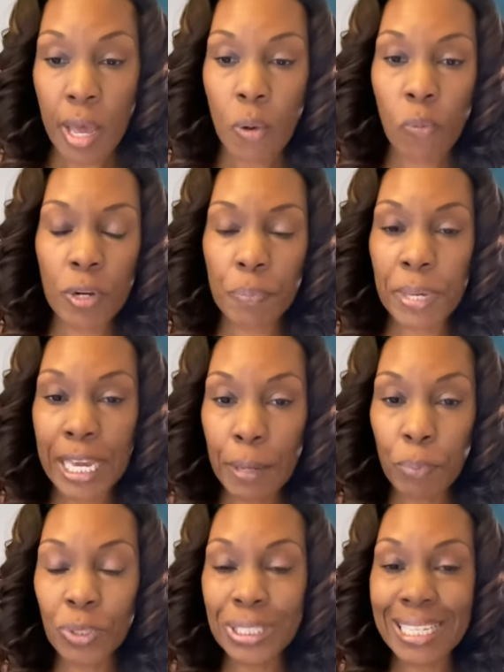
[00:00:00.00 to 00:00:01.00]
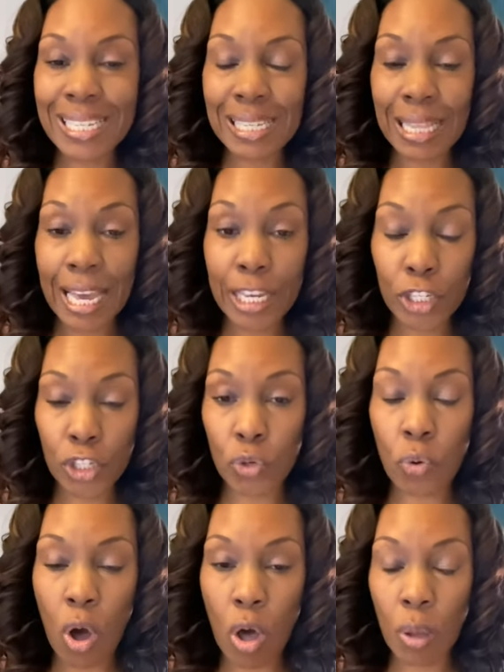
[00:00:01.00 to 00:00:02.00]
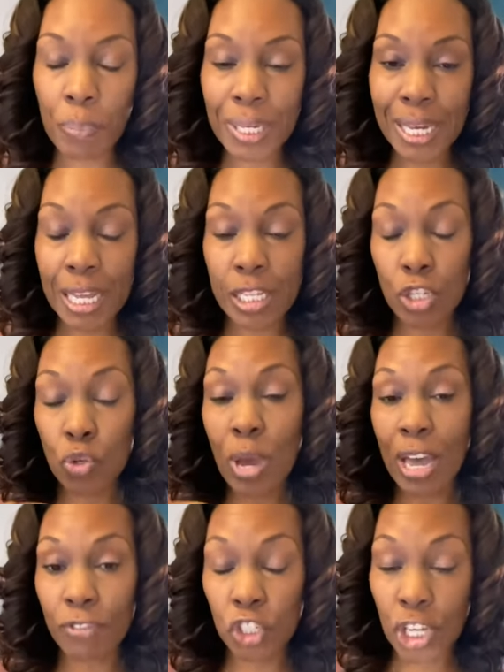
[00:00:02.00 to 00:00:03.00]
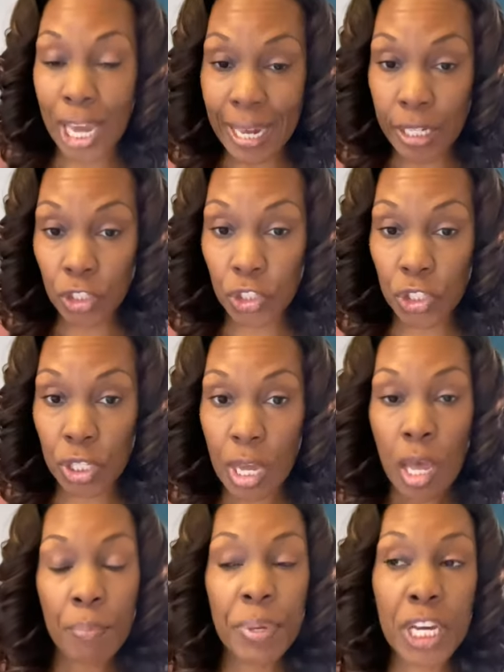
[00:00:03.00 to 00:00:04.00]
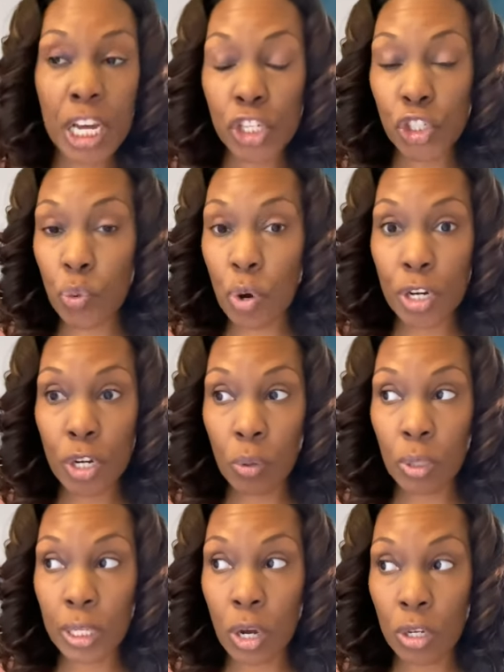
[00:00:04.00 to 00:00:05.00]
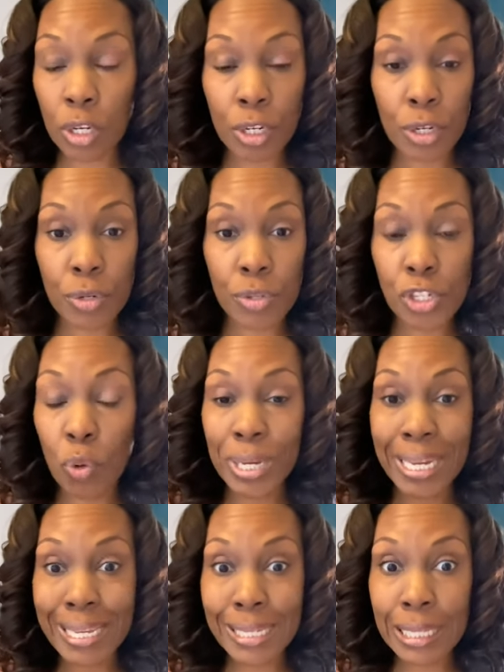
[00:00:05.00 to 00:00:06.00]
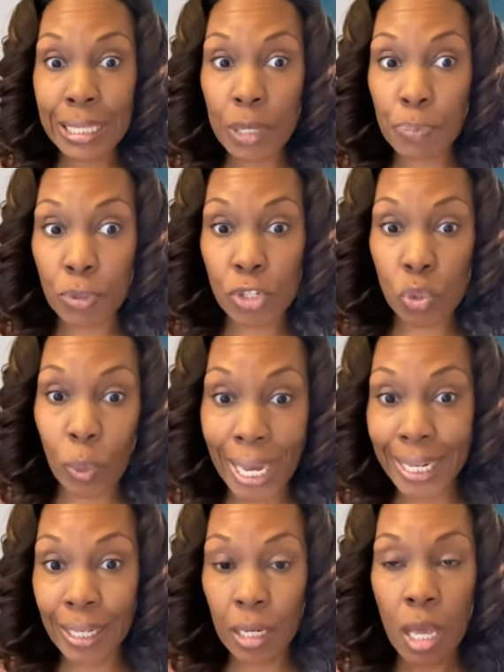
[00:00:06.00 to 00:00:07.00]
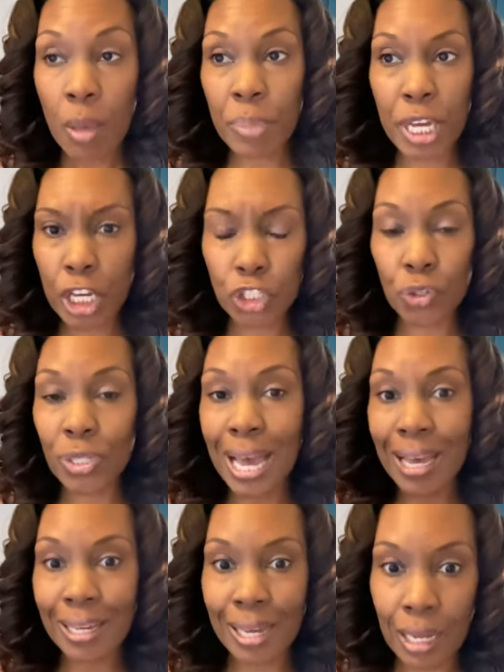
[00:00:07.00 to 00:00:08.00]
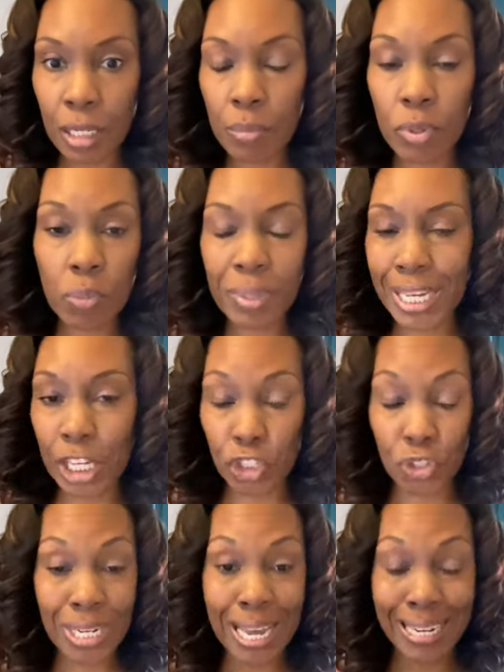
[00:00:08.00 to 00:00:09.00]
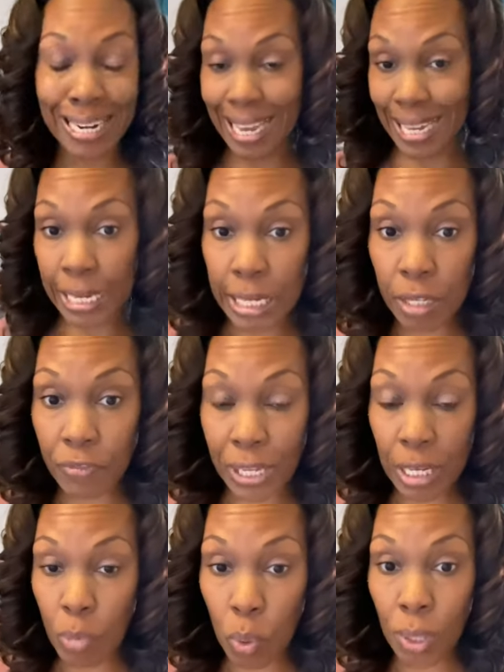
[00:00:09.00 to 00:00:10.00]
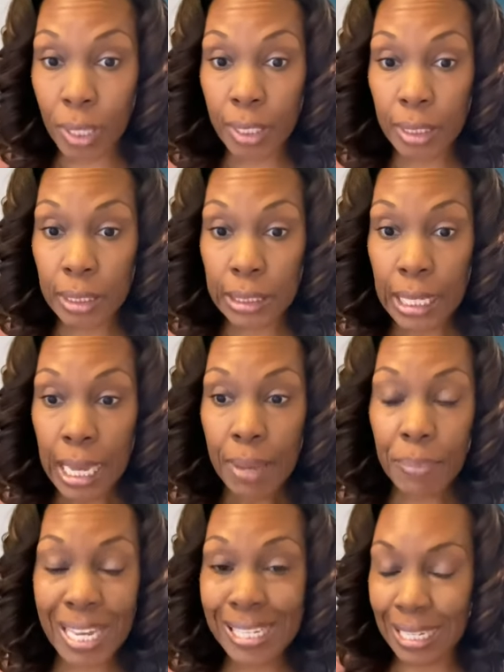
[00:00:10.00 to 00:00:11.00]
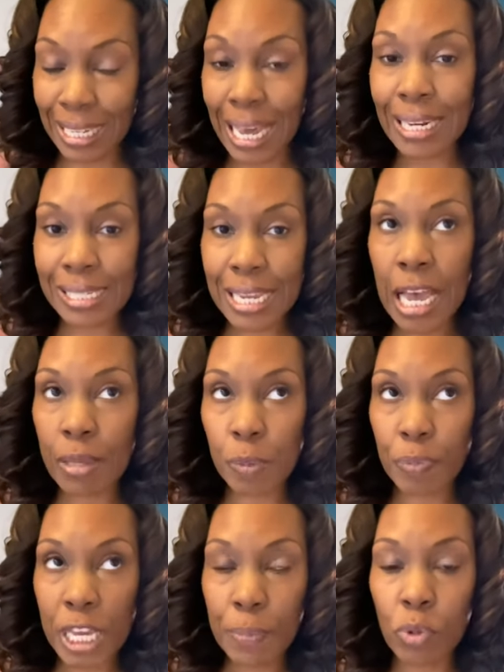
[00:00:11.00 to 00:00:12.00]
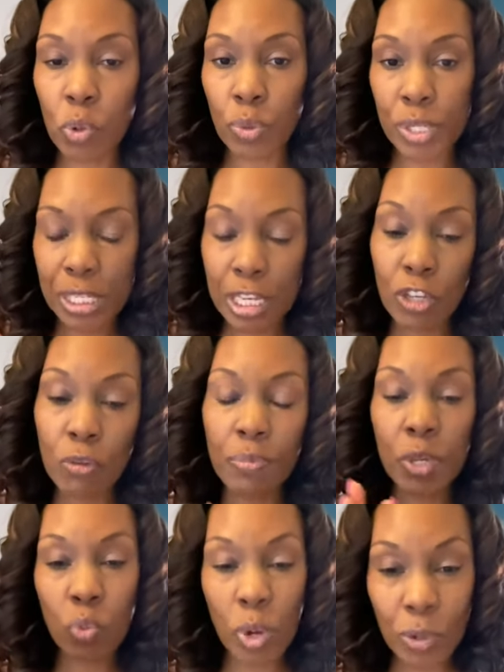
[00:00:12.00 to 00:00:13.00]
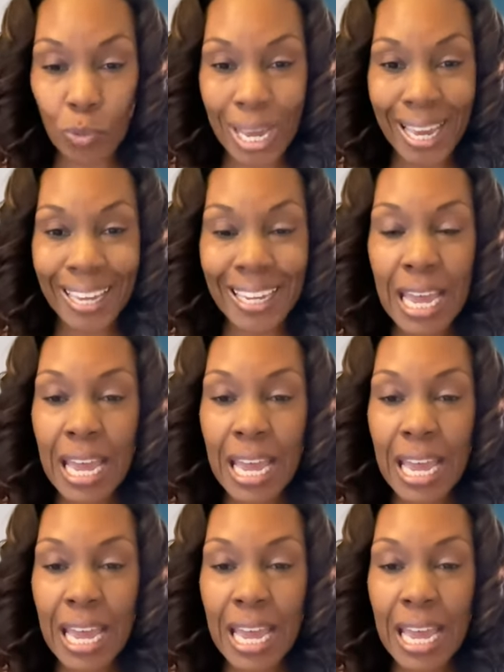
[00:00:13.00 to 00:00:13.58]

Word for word: When people dislike you all because you have changed, because you are no longer so easily persuaded, because you're not gullible, because you're not naive anymore, because a lot of times people will see you be one way